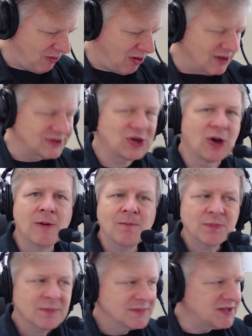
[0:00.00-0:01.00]
We'll also
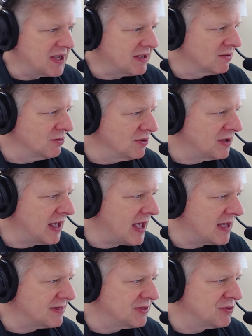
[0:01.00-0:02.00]
take a look
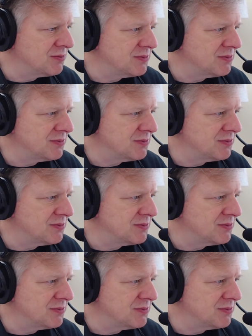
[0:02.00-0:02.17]
at the